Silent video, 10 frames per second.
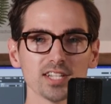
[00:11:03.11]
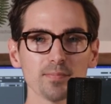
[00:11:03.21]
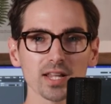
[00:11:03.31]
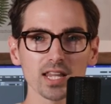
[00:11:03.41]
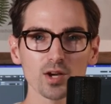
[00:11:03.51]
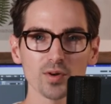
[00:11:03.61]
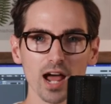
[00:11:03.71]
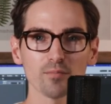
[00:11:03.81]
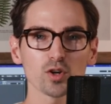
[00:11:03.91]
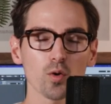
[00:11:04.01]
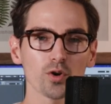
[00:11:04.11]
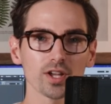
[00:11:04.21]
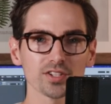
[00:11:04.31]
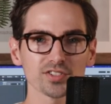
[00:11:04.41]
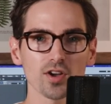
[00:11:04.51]
Typically when I'm
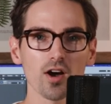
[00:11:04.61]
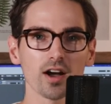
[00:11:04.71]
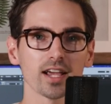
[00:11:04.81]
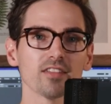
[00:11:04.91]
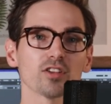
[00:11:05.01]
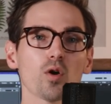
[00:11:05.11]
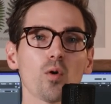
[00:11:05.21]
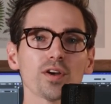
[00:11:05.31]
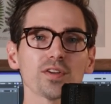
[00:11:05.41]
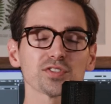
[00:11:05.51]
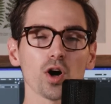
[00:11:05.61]
recording a song in the chorus,